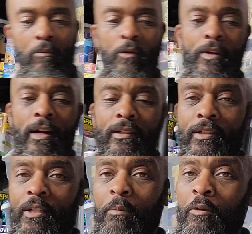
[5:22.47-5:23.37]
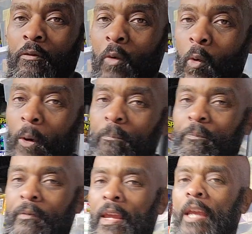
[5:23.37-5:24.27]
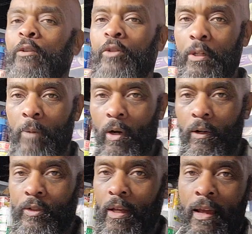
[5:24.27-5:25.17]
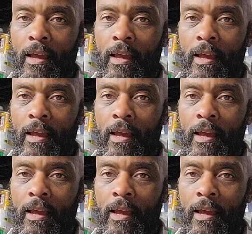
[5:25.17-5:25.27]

Moving on to number 4, energy bars.